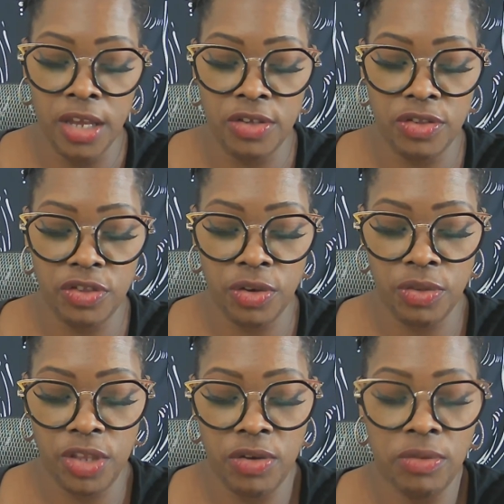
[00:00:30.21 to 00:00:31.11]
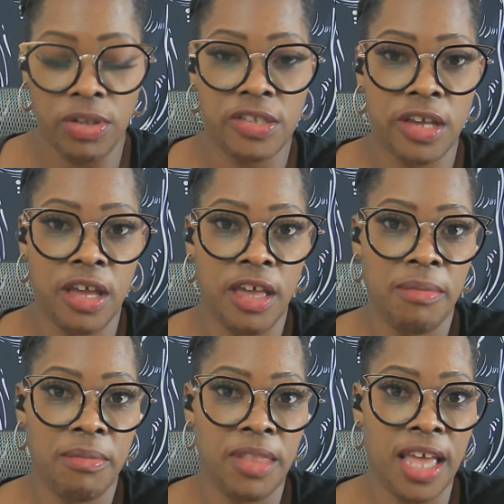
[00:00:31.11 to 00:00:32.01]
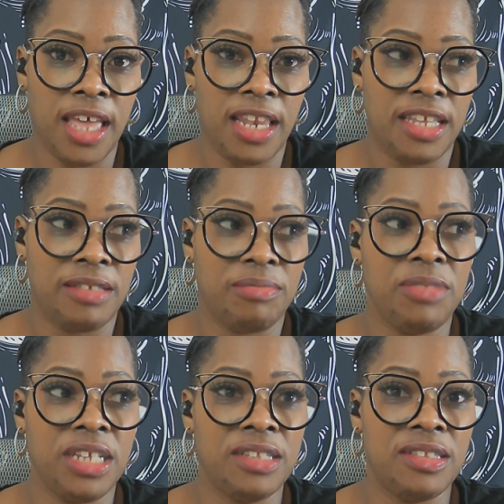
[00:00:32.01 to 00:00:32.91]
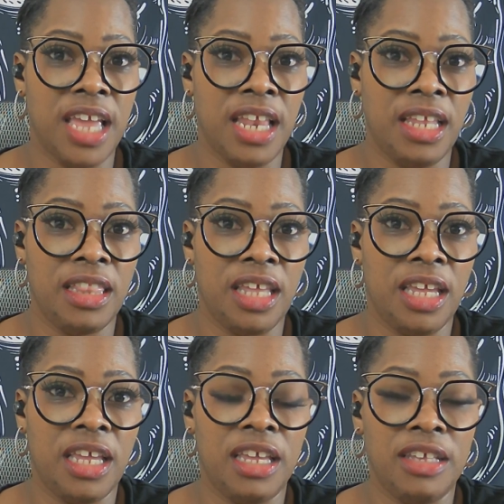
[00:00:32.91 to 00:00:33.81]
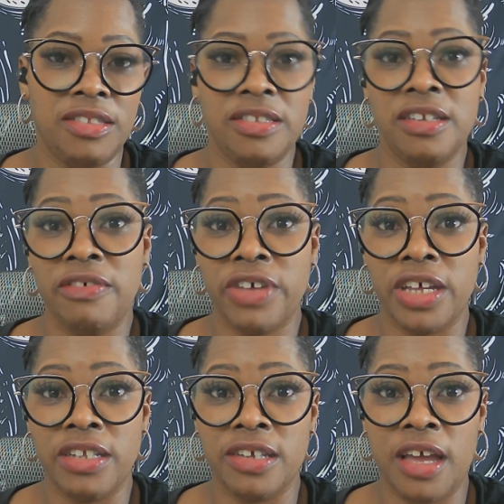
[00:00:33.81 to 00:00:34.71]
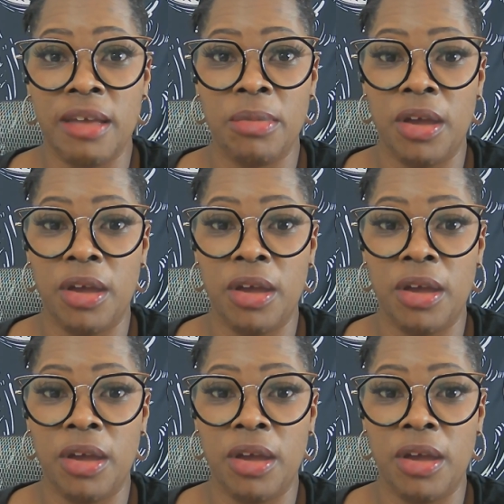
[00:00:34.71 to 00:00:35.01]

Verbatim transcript: So the only time that it means anything is divine time